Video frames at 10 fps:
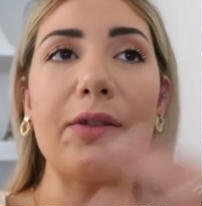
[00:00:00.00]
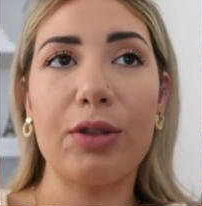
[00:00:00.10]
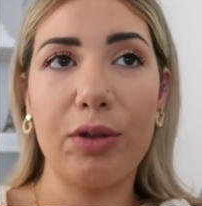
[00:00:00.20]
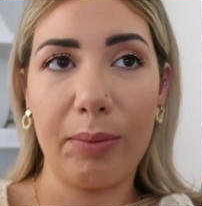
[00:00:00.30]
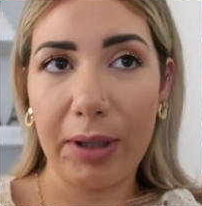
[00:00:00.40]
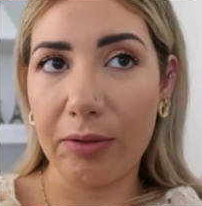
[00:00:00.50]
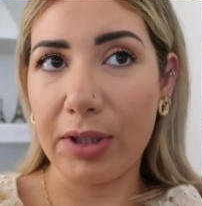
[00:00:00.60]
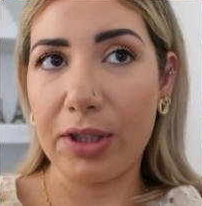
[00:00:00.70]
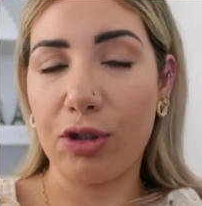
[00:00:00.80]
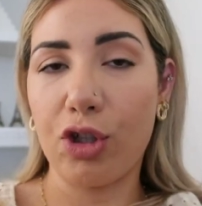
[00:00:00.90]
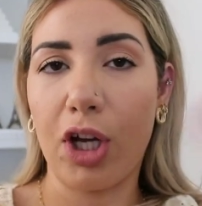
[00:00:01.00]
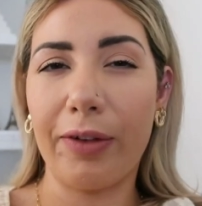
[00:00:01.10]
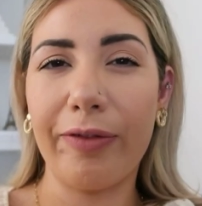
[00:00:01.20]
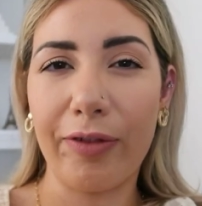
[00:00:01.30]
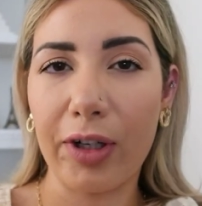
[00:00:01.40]
I was doing my research
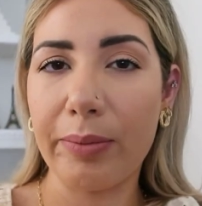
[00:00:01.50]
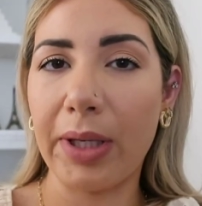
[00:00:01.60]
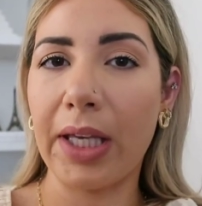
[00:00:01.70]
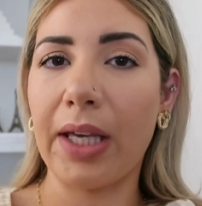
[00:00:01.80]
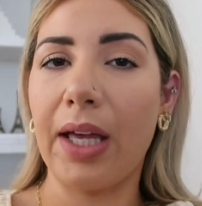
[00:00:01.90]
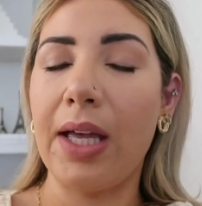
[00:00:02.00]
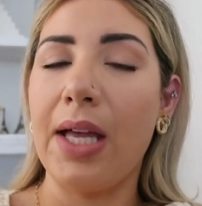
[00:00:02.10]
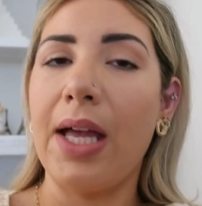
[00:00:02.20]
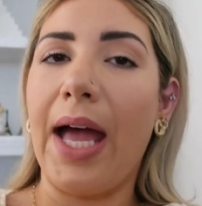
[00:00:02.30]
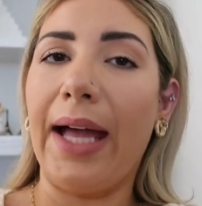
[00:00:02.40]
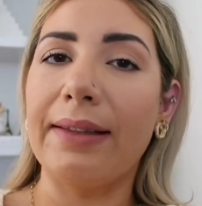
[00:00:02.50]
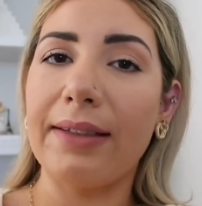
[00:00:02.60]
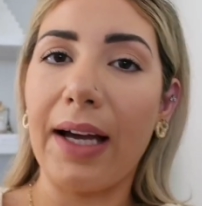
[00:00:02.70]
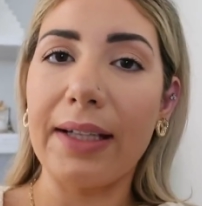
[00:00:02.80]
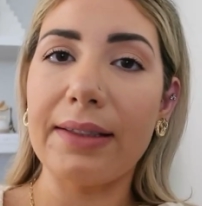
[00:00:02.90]
on firming and
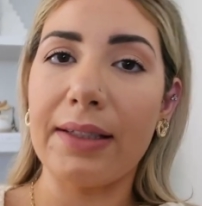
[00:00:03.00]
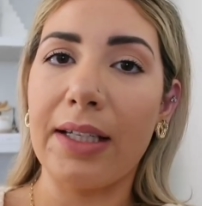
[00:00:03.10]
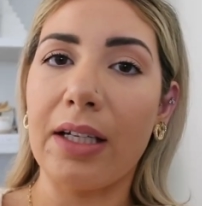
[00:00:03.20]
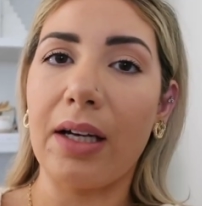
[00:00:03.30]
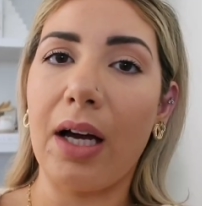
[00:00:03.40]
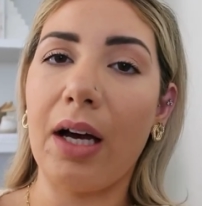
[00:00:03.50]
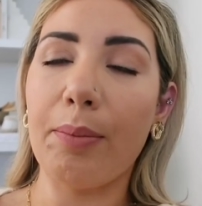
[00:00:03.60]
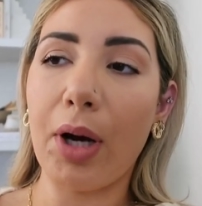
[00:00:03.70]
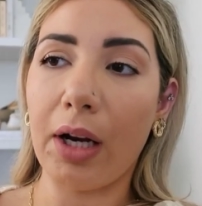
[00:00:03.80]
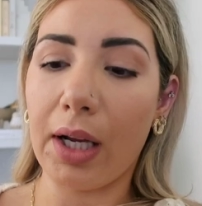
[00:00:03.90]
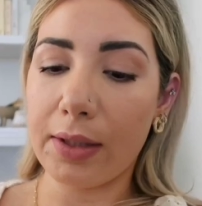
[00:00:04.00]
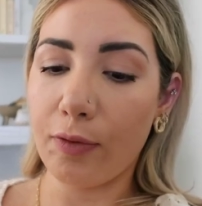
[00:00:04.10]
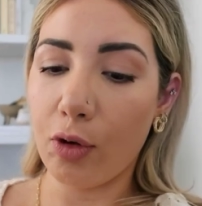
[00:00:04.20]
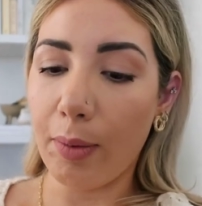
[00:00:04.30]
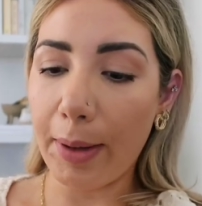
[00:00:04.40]
tightening uh, products
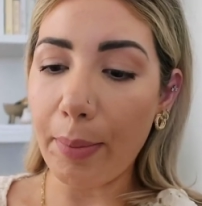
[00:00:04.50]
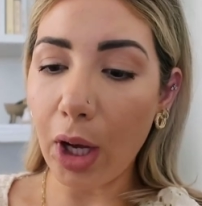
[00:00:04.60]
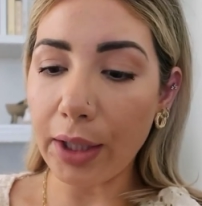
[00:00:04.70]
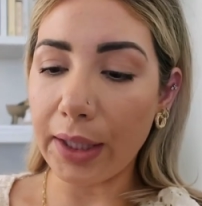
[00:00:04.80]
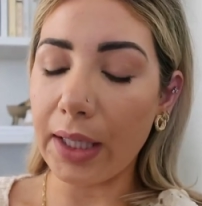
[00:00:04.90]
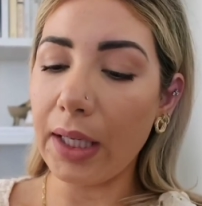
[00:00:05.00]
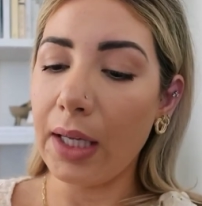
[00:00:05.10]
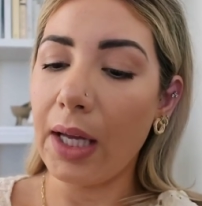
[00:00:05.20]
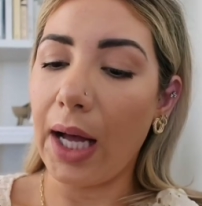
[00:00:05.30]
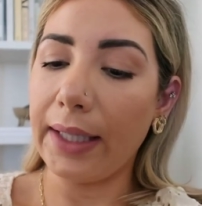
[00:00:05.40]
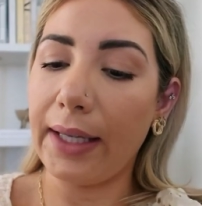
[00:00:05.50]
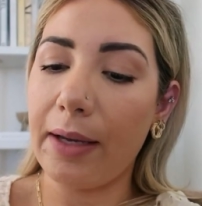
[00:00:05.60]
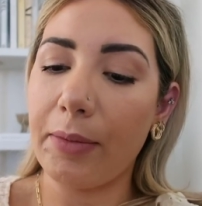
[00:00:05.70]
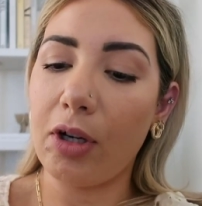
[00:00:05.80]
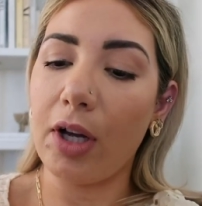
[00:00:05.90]
for my body, I
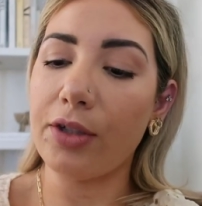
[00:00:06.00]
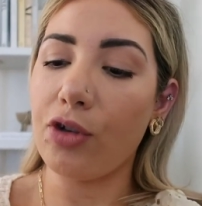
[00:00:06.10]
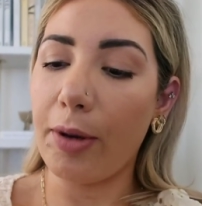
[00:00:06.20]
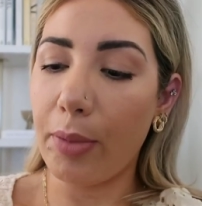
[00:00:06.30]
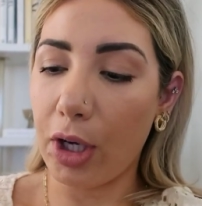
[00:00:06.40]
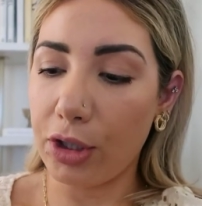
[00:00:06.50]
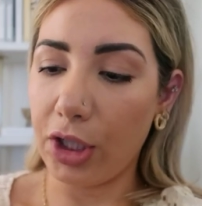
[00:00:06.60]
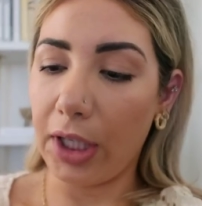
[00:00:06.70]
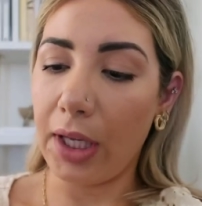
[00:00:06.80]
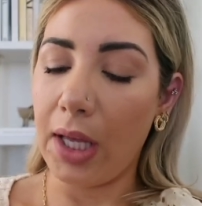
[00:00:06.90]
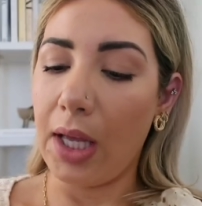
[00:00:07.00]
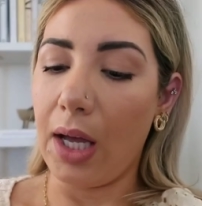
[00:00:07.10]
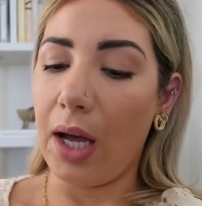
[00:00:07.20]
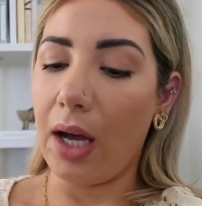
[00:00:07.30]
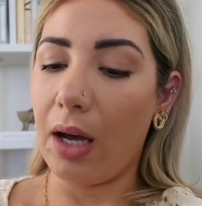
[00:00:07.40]
came across dry brushing.
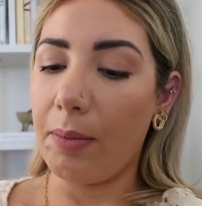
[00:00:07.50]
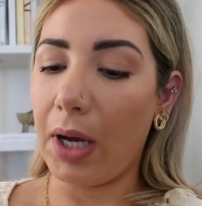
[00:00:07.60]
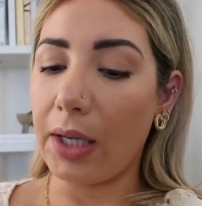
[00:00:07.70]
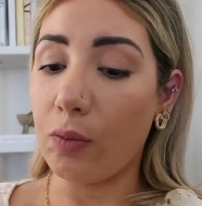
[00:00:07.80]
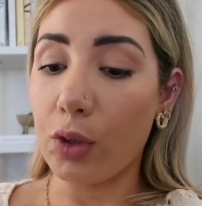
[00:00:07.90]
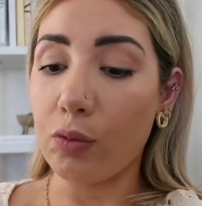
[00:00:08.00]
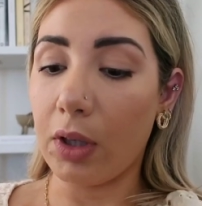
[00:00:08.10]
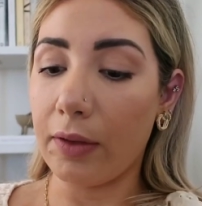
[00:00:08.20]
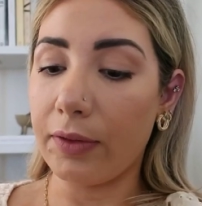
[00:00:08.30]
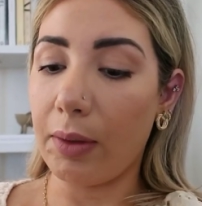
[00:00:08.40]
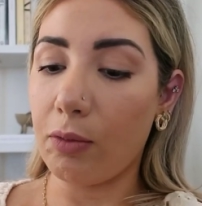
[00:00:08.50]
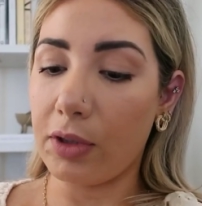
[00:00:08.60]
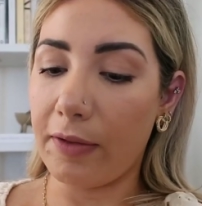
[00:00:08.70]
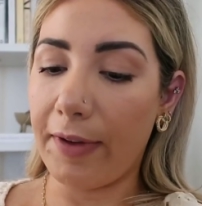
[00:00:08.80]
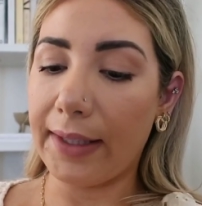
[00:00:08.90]
Um, it was one of the
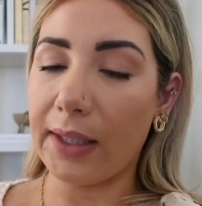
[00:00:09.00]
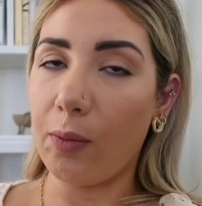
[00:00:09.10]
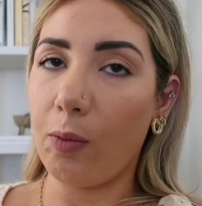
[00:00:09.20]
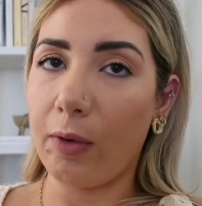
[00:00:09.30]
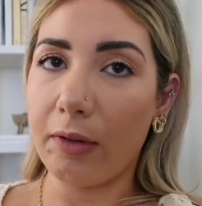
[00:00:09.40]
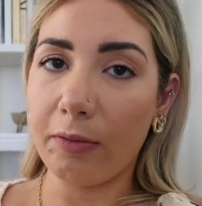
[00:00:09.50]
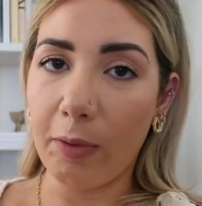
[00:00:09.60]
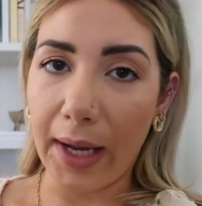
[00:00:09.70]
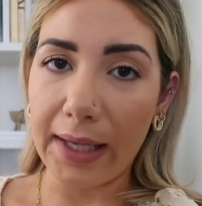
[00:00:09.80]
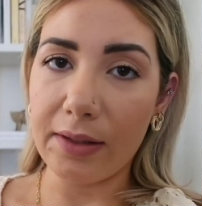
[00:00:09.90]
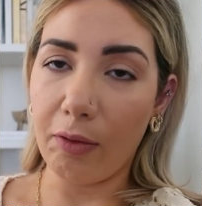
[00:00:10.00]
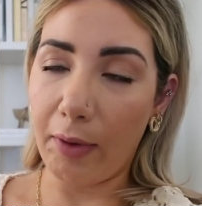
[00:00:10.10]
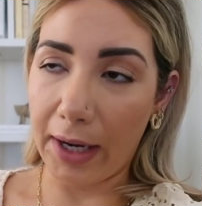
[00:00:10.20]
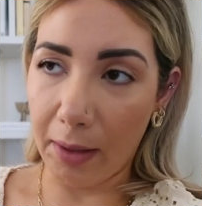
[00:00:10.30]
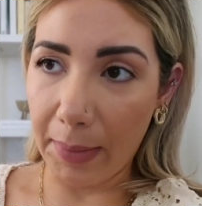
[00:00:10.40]
most effective ways
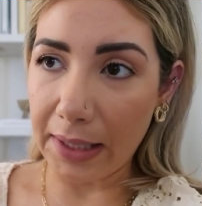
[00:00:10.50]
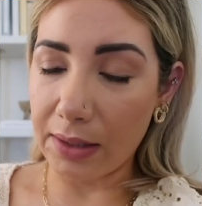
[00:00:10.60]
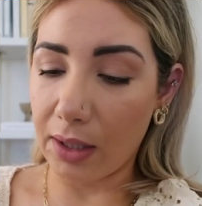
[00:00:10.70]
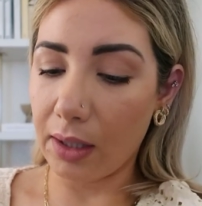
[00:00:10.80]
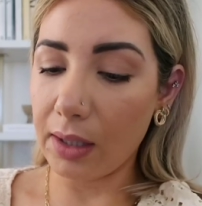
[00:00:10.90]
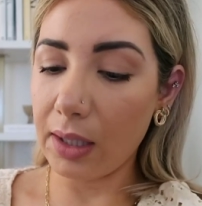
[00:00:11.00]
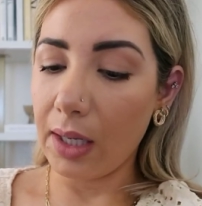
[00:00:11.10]
recommended.